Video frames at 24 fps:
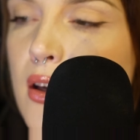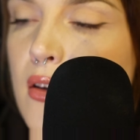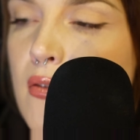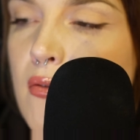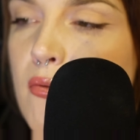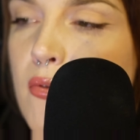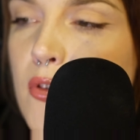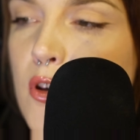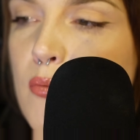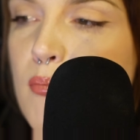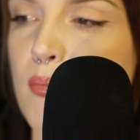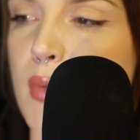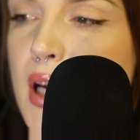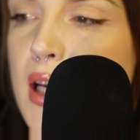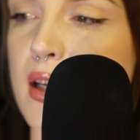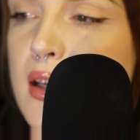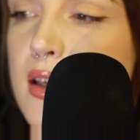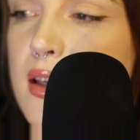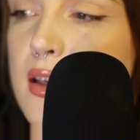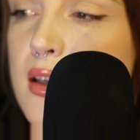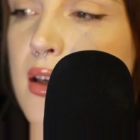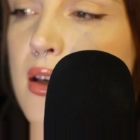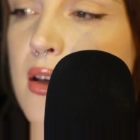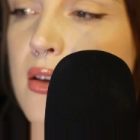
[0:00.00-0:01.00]
For
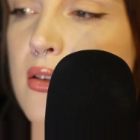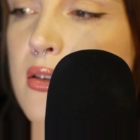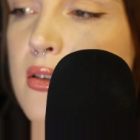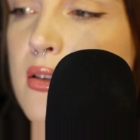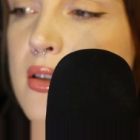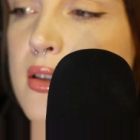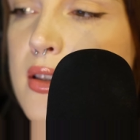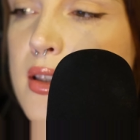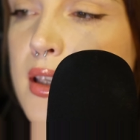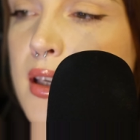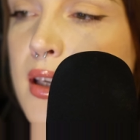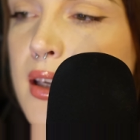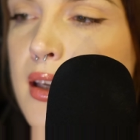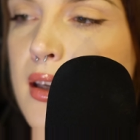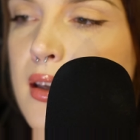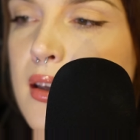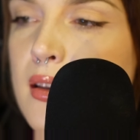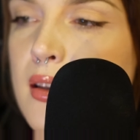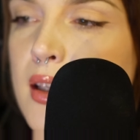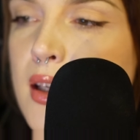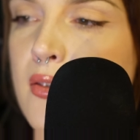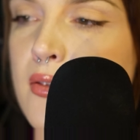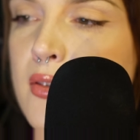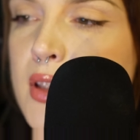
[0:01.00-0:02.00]
many years he
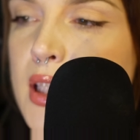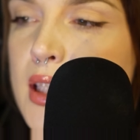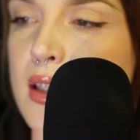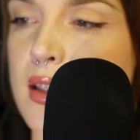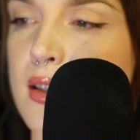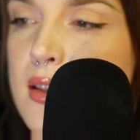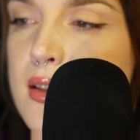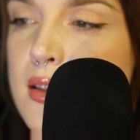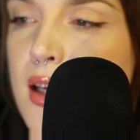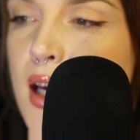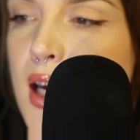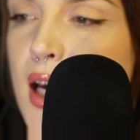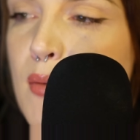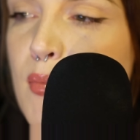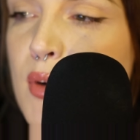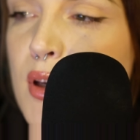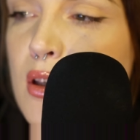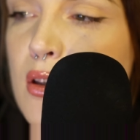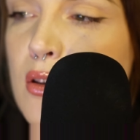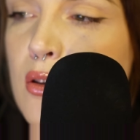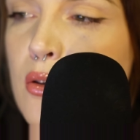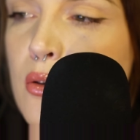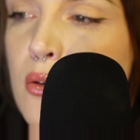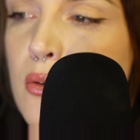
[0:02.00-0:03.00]
lived in this cabin
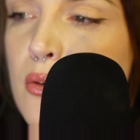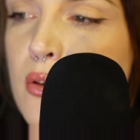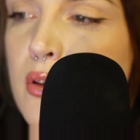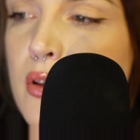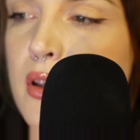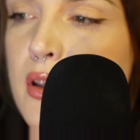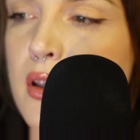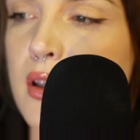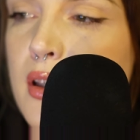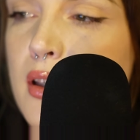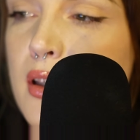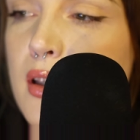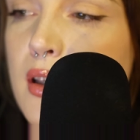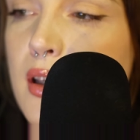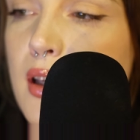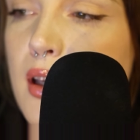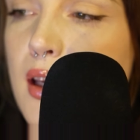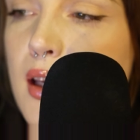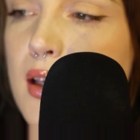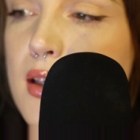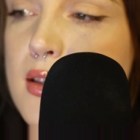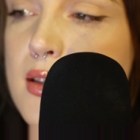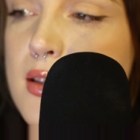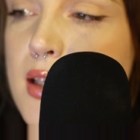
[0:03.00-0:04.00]
alone,
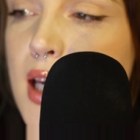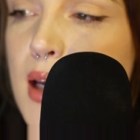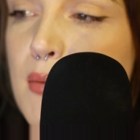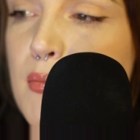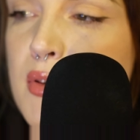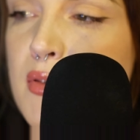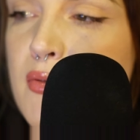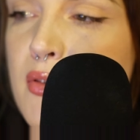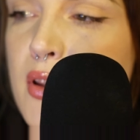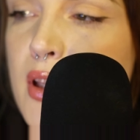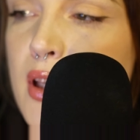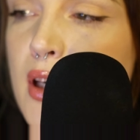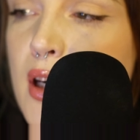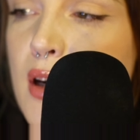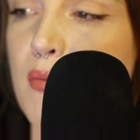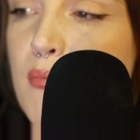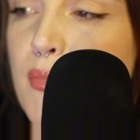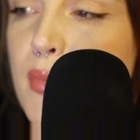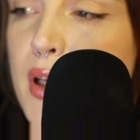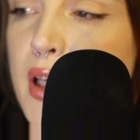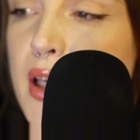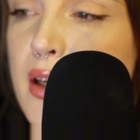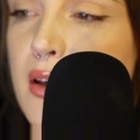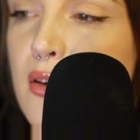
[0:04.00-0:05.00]
except for the
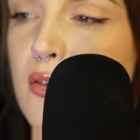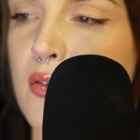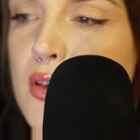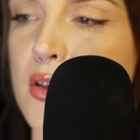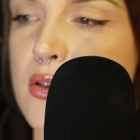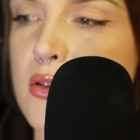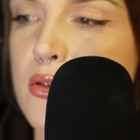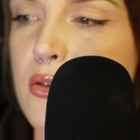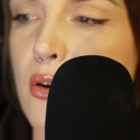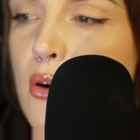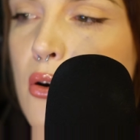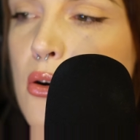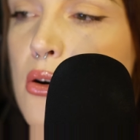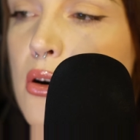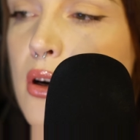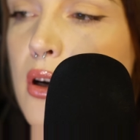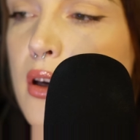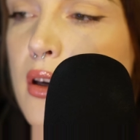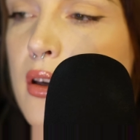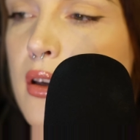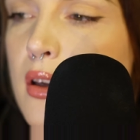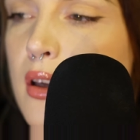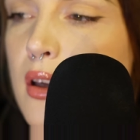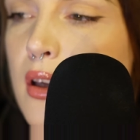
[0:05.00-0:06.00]
company of his dog.
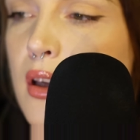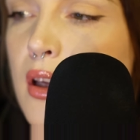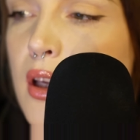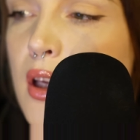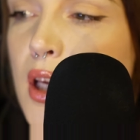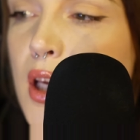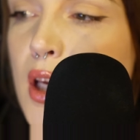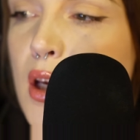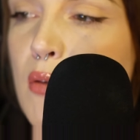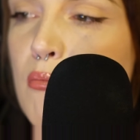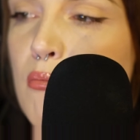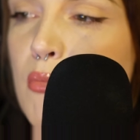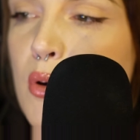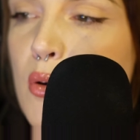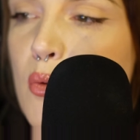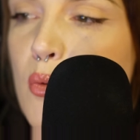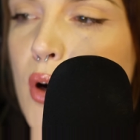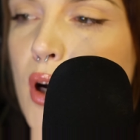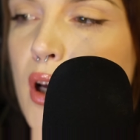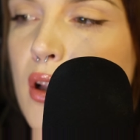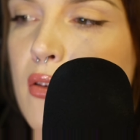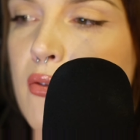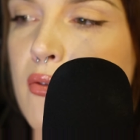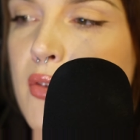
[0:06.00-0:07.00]
But
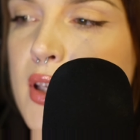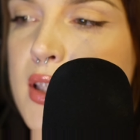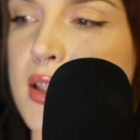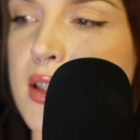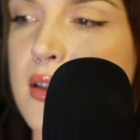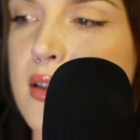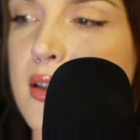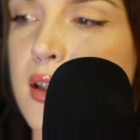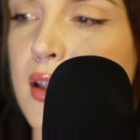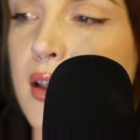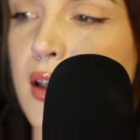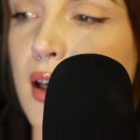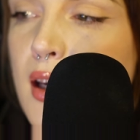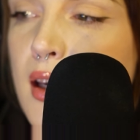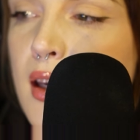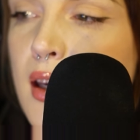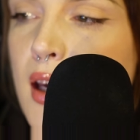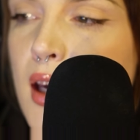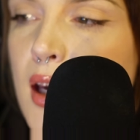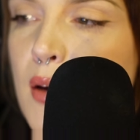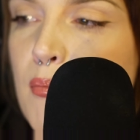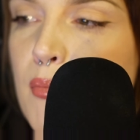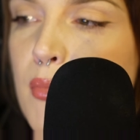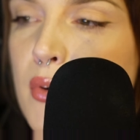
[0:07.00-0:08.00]
while visiting a
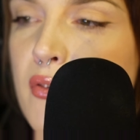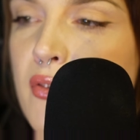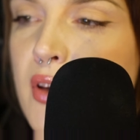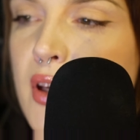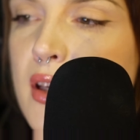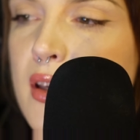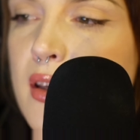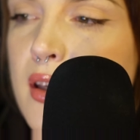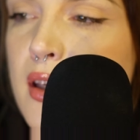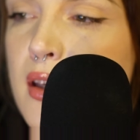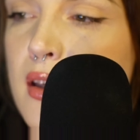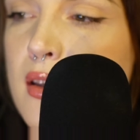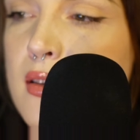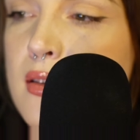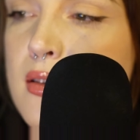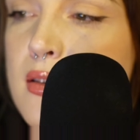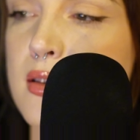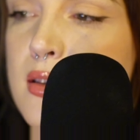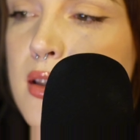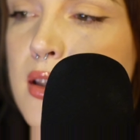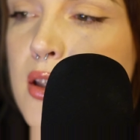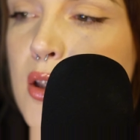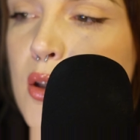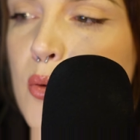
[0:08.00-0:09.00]
camp of
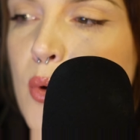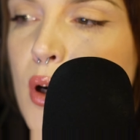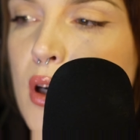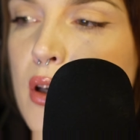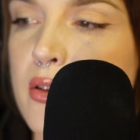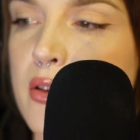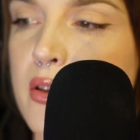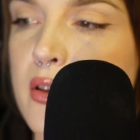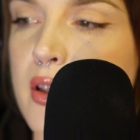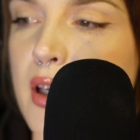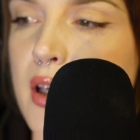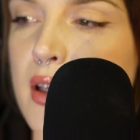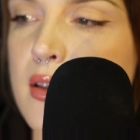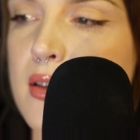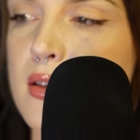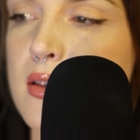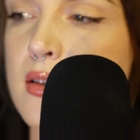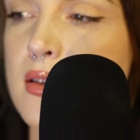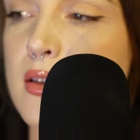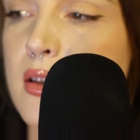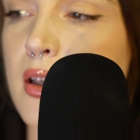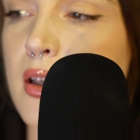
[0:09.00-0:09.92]
Indians in the wilderness,